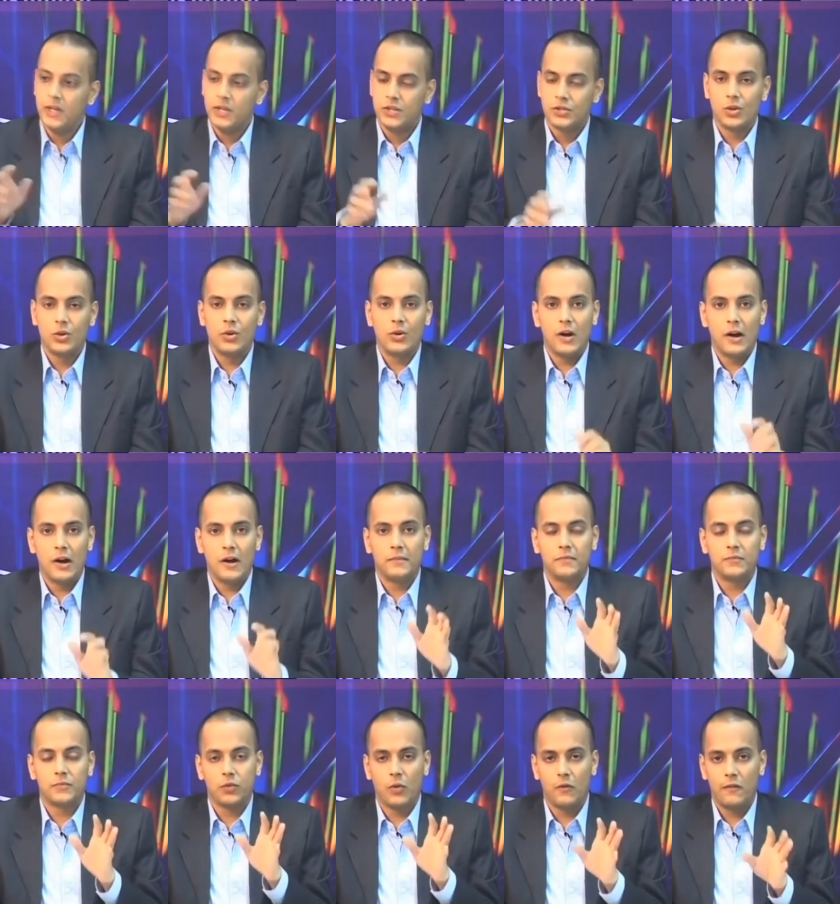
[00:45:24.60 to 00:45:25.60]
So,
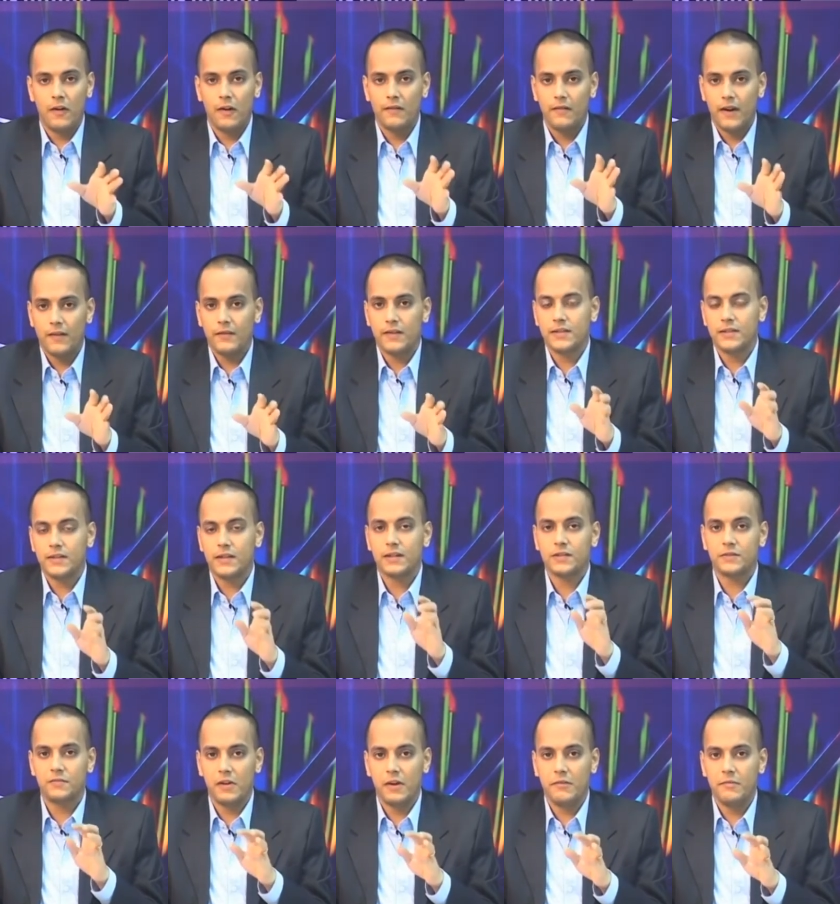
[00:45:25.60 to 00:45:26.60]
um, so far we have
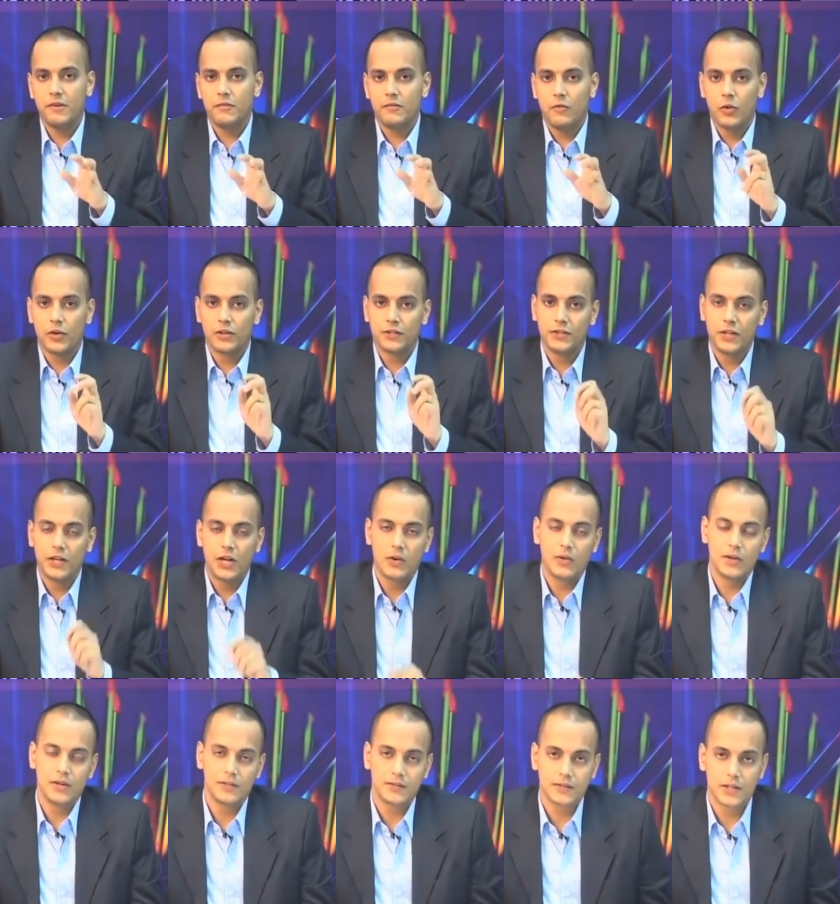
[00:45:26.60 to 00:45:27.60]
discussed, we have been focusing
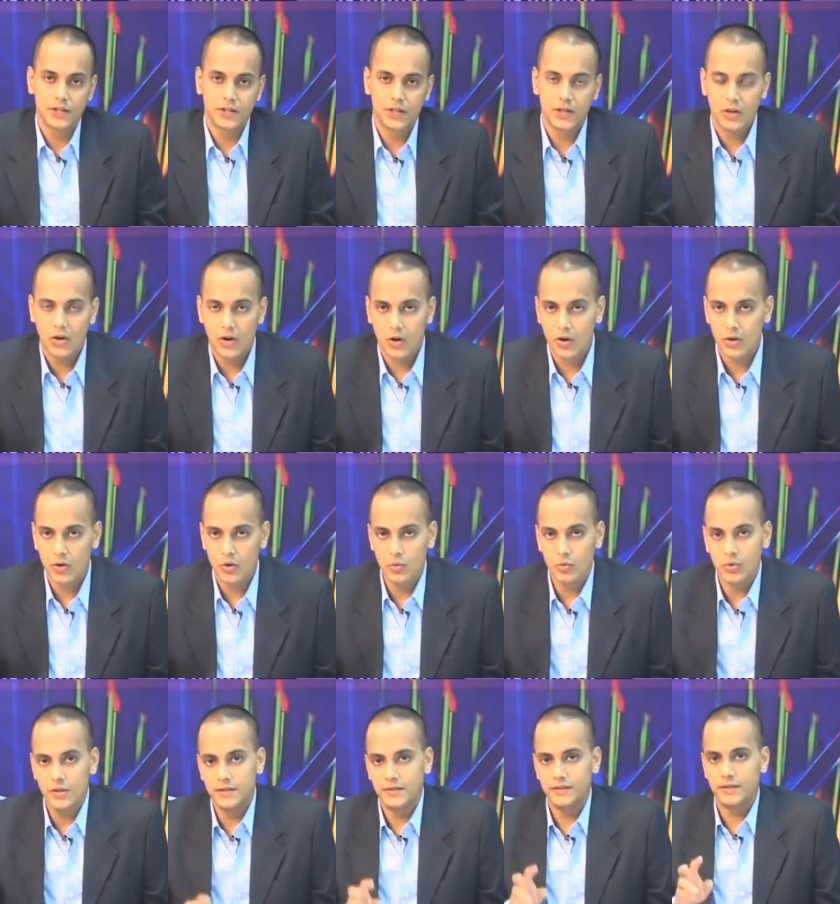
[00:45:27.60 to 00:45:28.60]
our discussion on
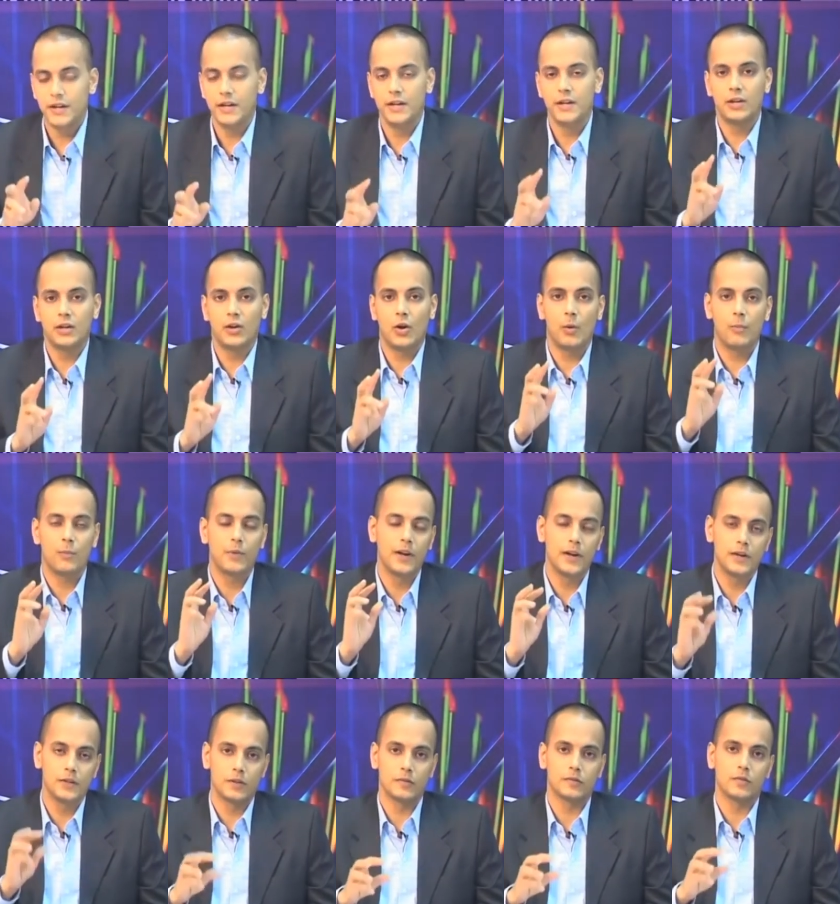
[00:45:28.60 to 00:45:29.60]
two distinct
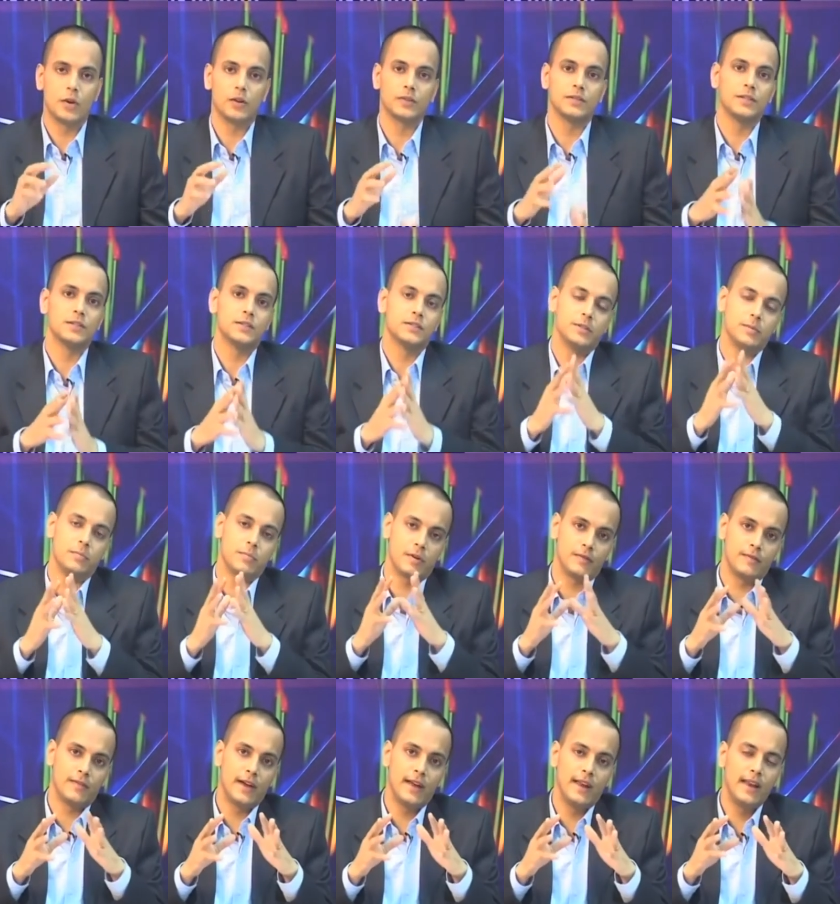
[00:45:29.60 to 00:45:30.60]
components of losses, the
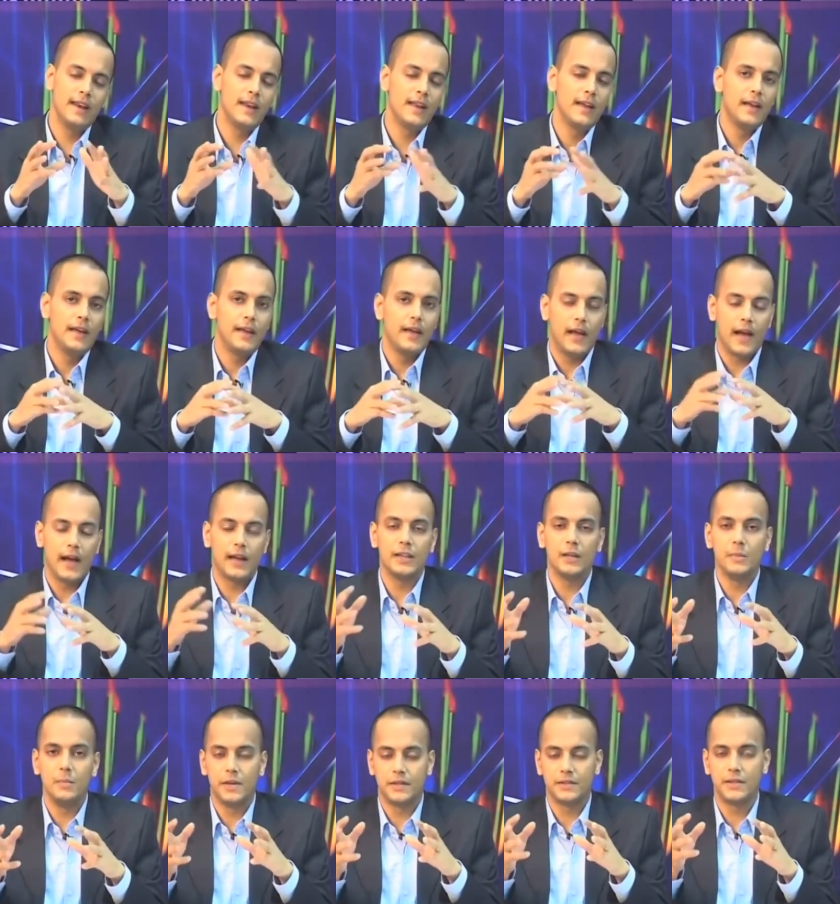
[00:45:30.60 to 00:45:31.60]
profile and
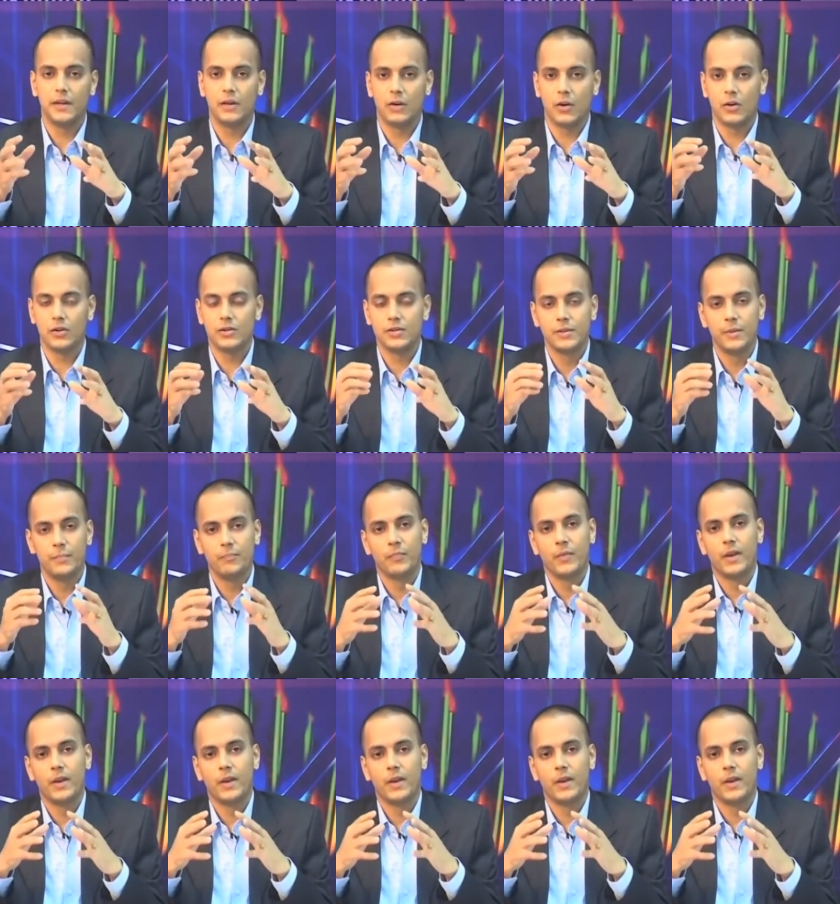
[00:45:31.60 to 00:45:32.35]
the mixing loss.